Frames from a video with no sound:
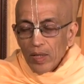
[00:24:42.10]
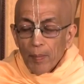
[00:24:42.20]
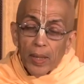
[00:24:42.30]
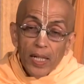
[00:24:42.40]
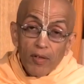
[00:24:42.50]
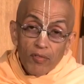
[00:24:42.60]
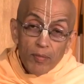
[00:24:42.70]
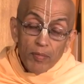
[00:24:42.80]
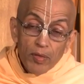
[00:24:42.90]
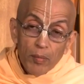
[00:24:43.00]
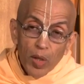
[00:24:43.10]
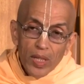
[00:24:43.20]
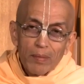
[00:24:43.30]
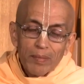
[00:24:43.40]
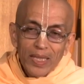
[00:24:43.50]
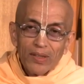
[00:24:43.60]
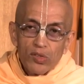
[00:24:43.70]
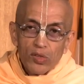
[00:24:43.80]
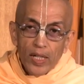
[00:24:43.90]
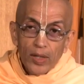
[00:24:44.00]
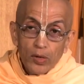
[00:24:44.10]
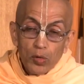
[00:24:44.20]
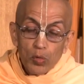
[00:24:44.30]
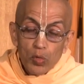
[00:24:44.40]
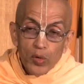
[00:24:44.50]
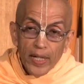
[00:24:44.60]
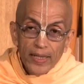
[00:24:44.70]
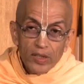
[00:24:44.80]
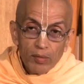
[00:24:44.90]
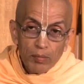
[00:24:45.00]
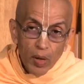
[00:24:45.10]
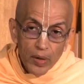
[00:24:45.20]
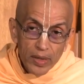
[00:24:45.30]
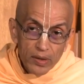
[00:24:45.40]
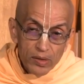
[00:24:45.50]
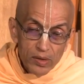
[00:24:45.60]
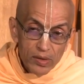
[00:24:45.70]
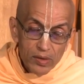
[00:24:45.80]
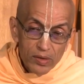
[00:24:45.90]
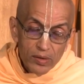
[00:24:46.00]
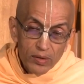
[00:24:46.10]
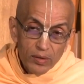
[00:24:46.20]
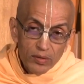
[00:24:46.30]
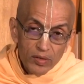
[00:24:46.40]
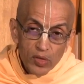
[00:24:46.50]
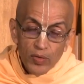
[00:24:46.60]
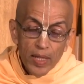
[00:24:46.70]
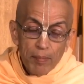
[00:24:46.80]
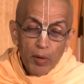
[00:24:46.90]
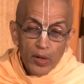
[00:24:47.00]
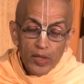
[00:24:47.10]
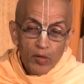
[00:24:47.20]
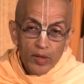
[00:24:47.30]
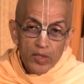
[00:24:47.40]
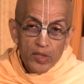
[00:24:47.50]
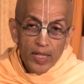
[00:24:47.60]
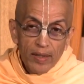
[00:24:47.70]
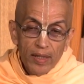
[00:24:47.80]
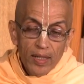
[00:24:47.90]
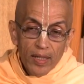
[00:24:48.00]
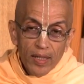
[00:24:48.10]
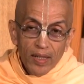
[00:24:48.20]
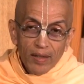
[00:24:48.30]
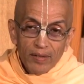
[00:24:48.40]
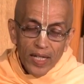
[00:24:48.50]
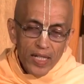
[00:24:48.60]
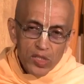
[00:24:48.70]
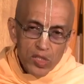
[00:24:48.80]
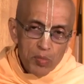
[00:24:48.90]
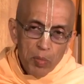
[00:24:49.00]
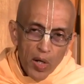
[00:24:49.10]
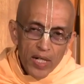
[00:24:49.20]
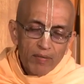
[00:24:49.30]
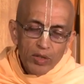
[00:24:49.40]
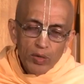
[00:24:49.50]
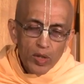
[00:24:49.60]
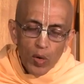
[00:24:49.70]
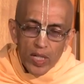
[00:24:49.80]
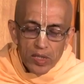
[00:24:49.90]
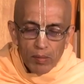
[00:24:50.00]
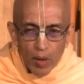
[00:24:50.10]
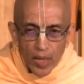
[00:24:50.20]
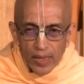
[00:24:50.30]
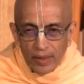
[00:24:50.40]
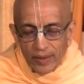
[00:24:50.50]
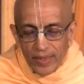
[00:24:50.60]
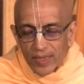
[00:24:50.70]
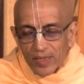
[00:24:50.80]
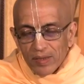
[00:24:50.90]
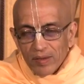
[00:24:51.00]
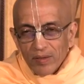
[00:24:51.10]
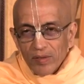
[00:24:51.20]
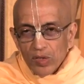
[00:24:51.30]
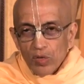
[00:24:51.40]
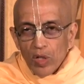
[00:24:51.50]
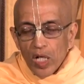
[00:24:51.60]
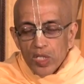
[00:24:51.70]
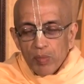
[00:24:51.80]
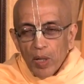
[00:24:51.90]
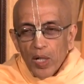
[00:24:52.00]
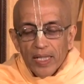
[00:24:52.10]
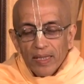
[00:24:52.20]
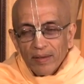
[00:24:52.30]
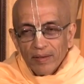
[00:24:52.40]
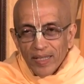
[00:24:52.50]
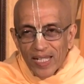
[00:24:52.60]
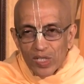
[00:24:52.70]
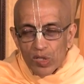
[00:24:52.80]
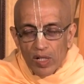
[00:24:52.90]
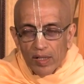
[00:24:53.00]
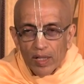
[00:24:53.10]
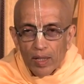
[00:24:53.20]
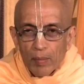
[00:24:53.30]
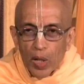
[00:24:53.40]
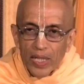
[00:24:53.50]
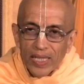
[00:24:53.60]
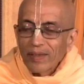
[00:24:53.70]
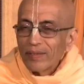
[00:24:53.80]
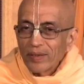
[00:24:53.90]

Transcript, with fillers: A completely different from the body means there are two kinds of bodies. This is very important to understand. There is this body which we know as the body, yes, this gross body, external body.